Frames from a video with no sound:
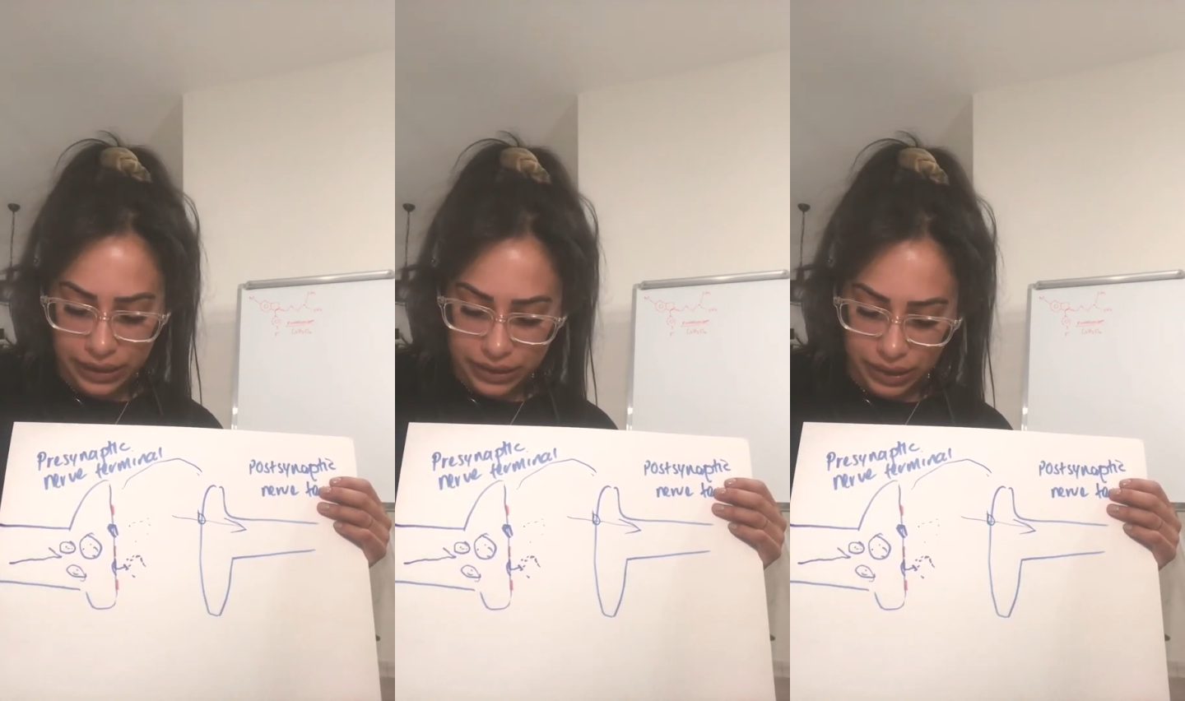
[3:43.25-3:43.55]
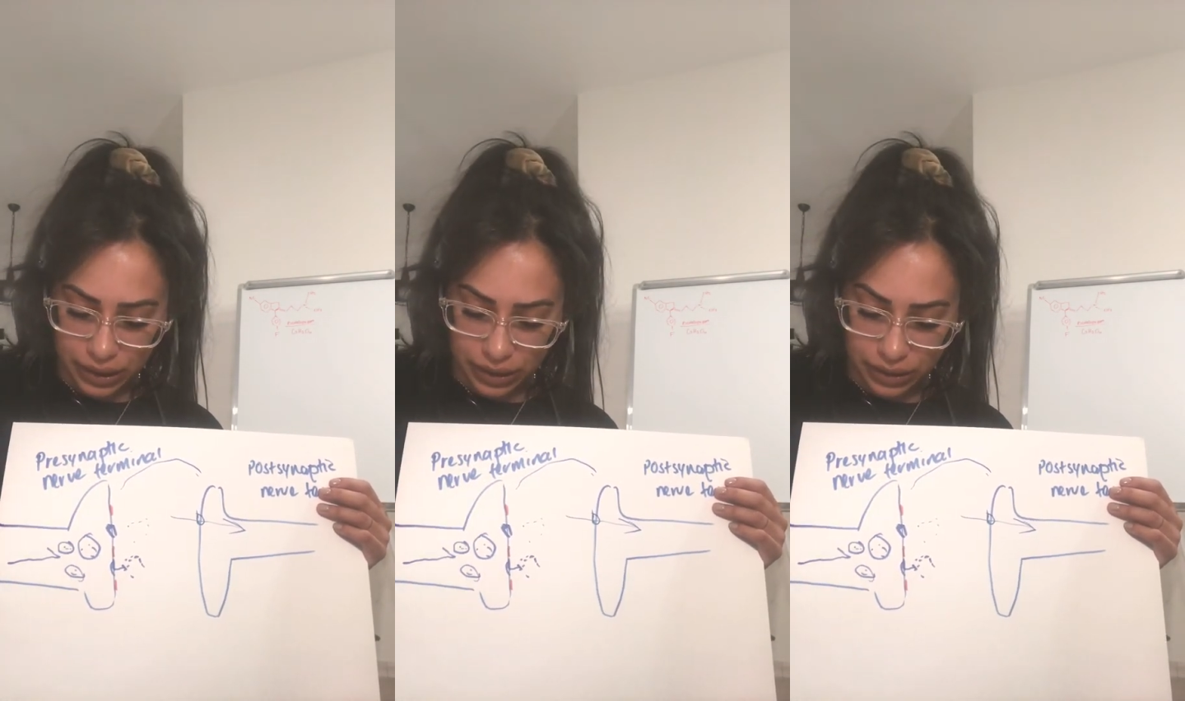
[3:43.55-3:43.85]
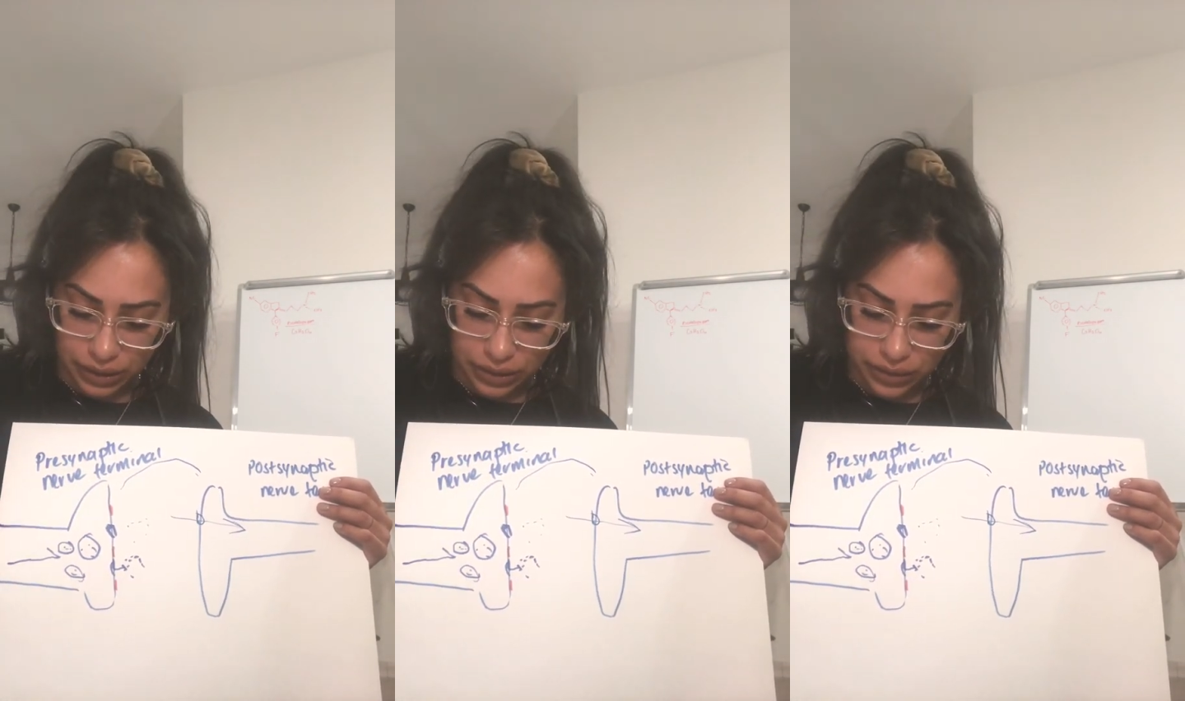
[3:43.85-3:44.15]
So
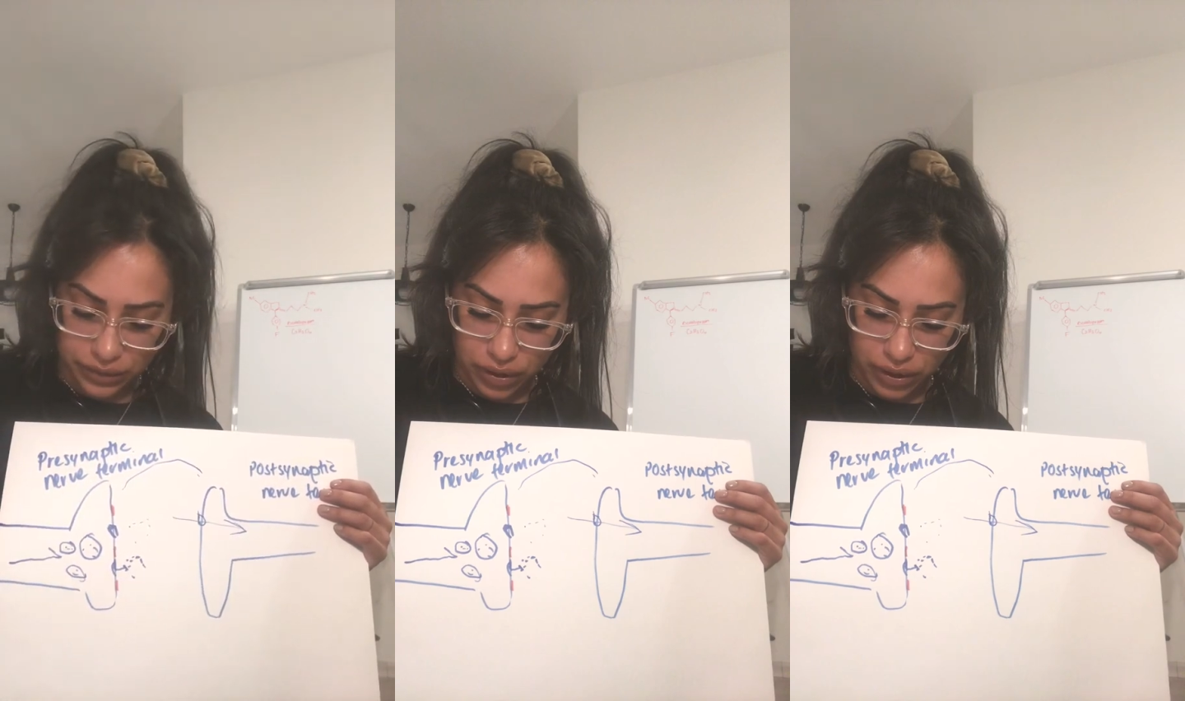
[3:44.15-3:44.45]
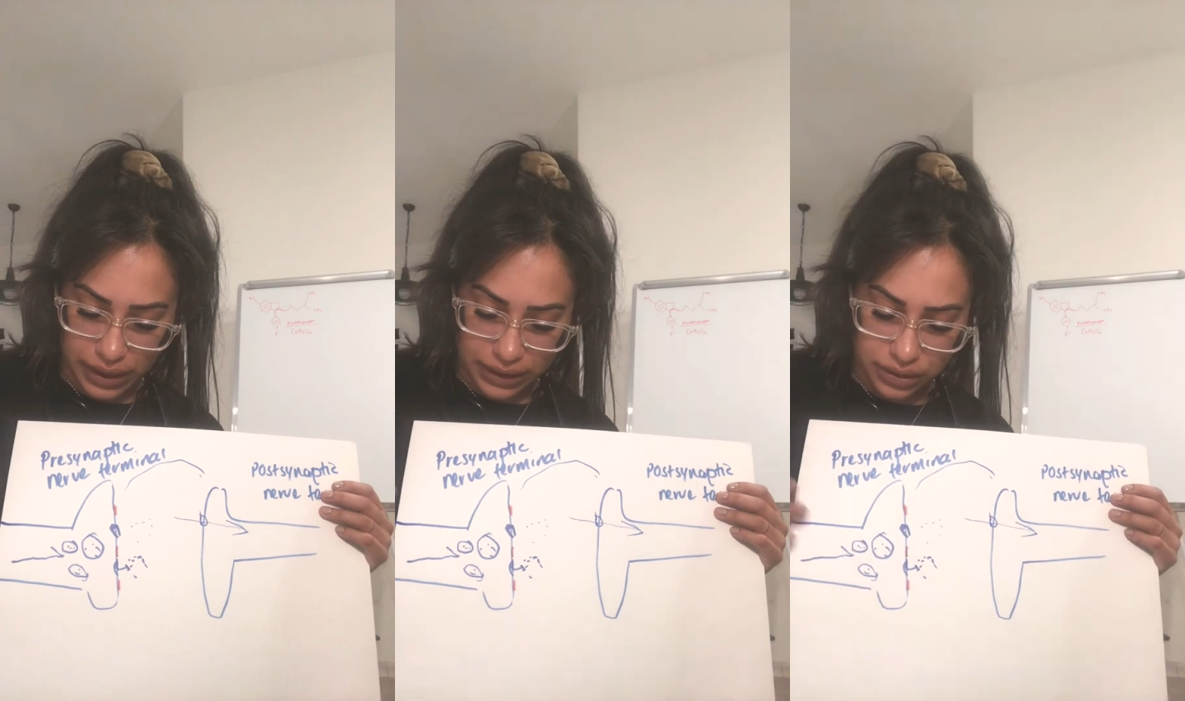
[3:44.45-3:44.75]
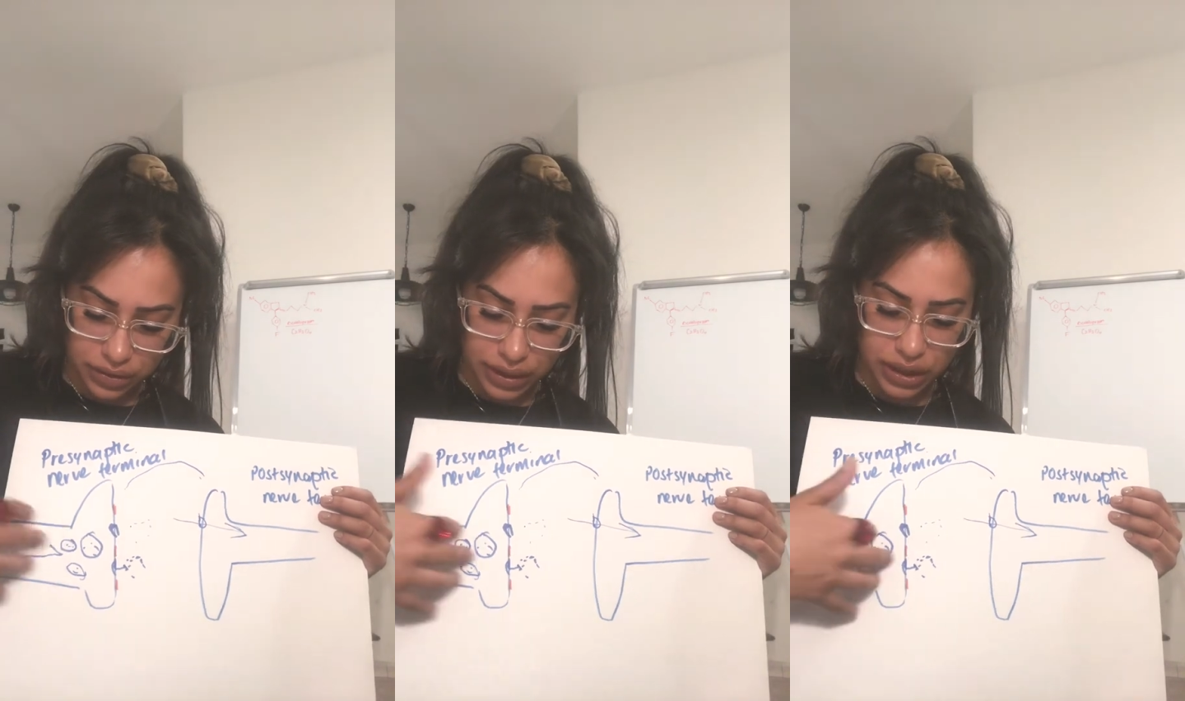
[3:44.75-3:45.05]
you've got
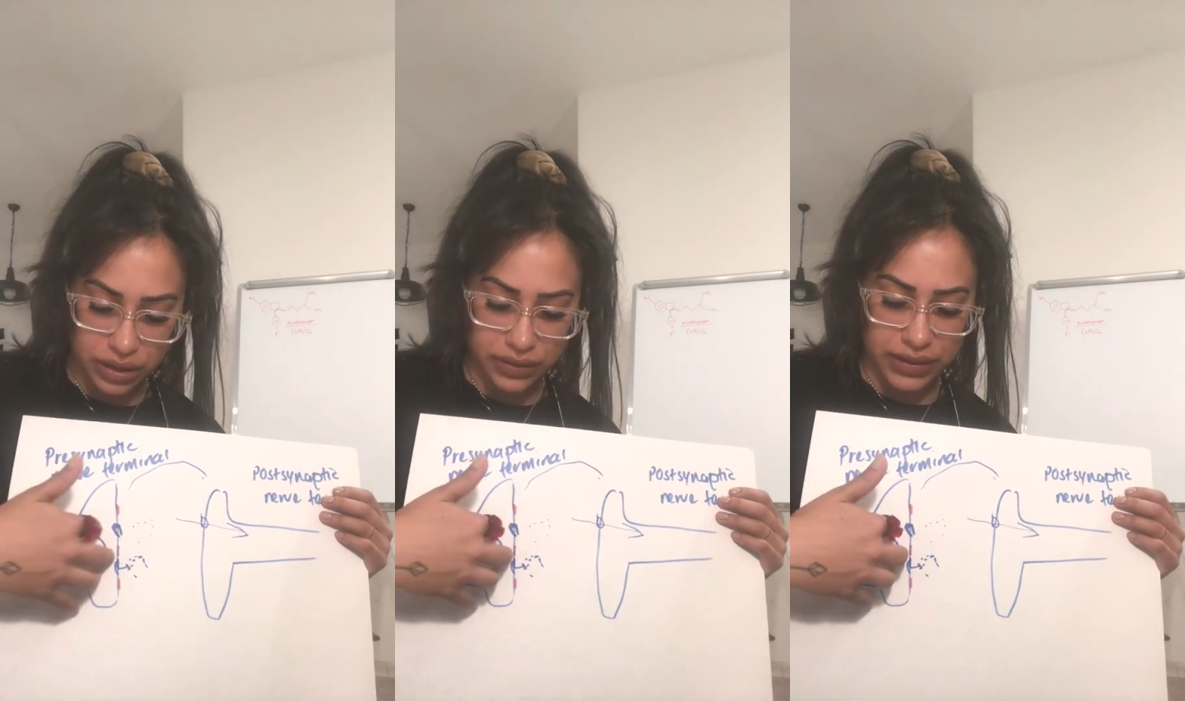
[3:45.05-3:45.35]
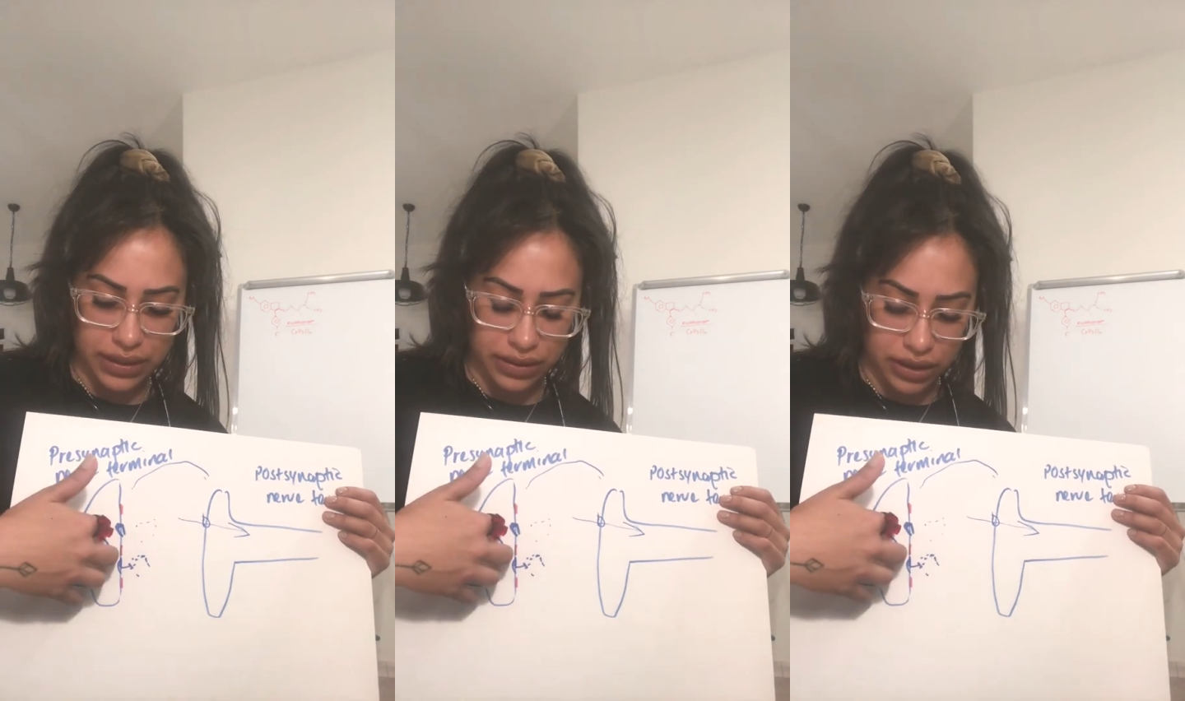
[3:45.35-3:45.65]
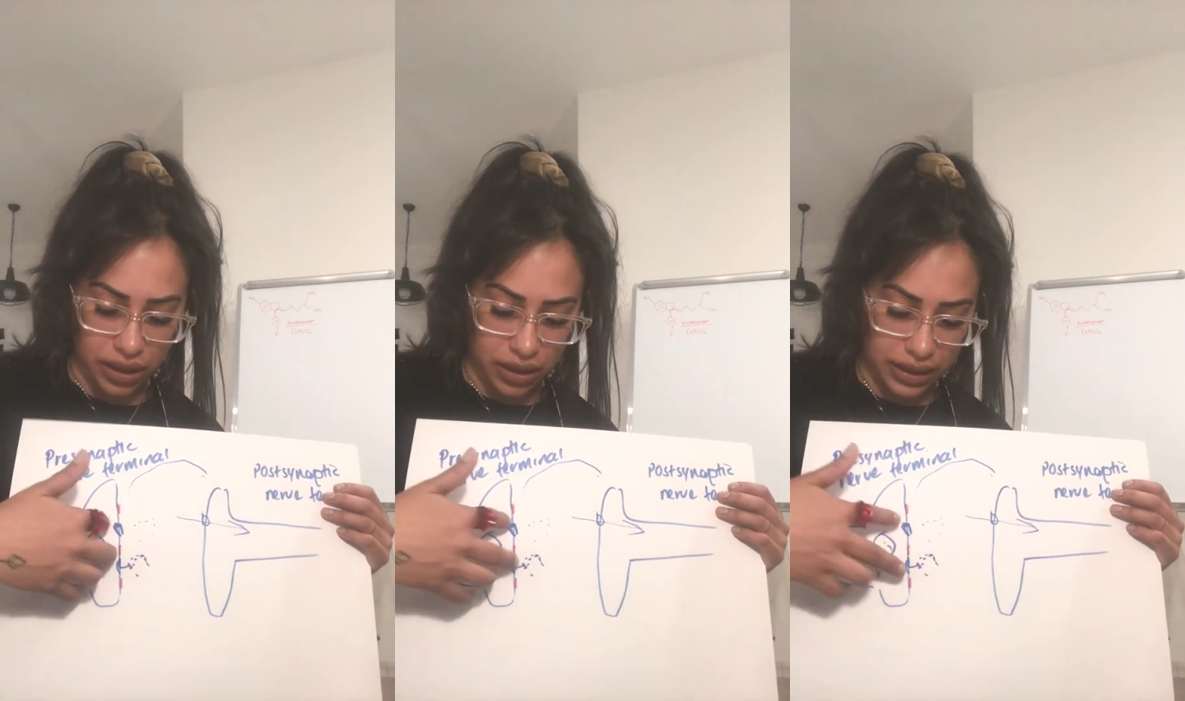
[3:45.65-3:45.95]
excretion of
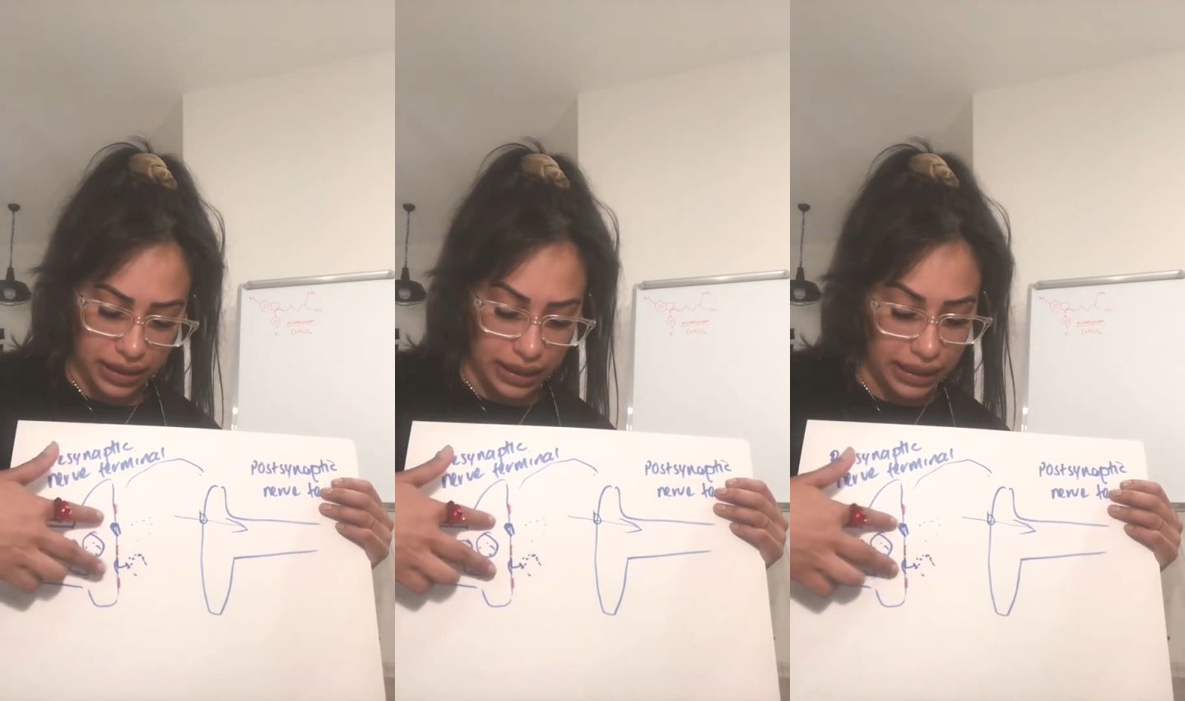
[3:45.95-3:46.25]
serotonin.